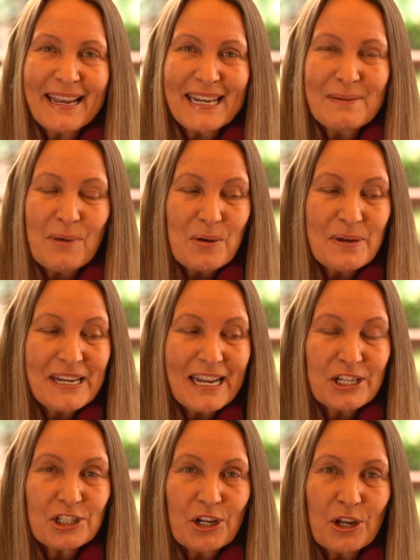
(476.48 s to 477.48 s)
in a moment
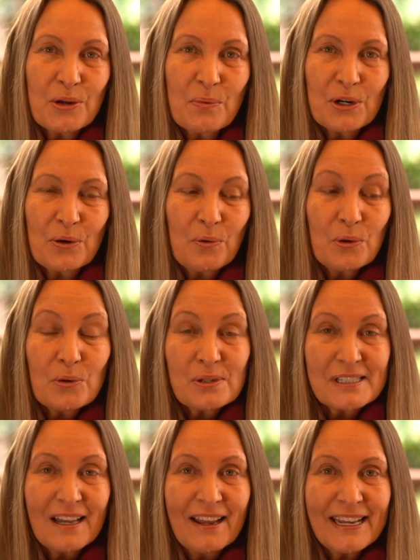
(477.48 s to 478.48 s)
and show you what it all
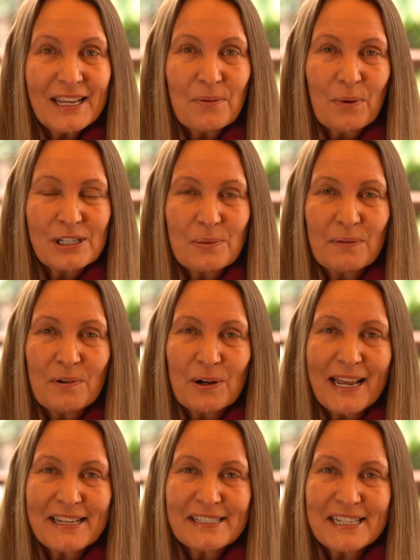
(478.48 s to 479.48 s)
looks like once we've got
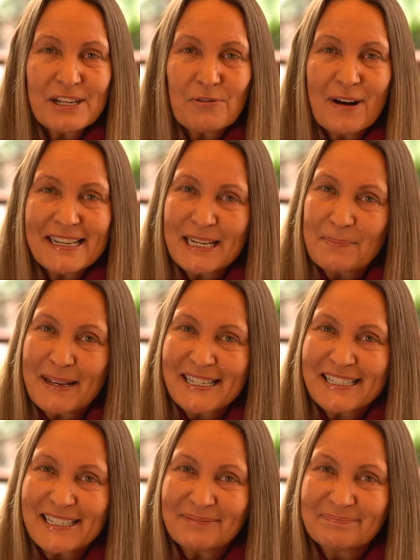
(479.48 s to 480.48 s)
our seed raising mix
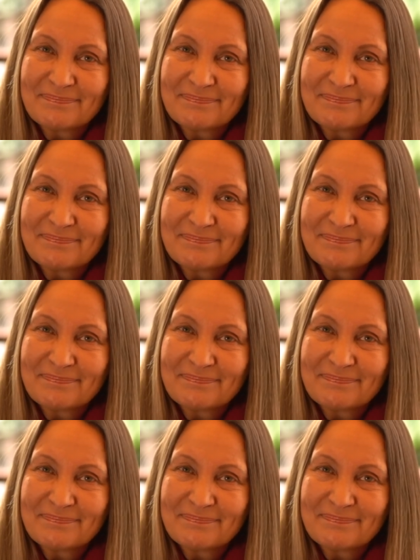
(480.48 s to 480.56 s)
in.